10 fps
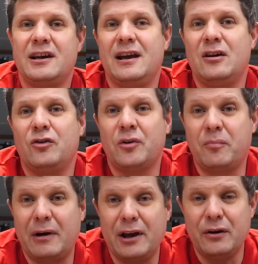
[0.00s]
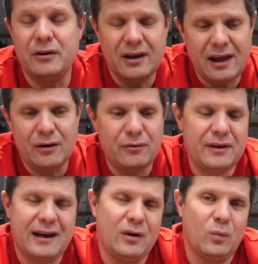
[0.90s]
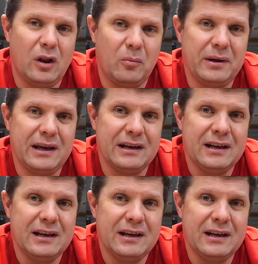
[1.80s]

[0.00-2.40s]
getting on top of my own health and well-being.